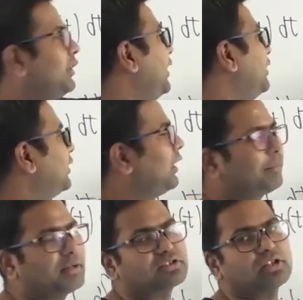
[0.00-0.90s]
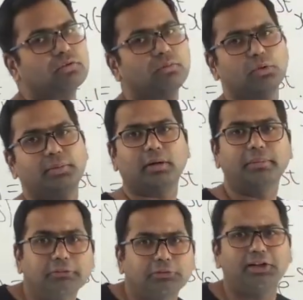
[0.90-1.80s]
then the Laplace transform would become
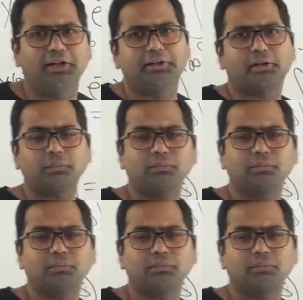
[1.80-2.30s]
infinite.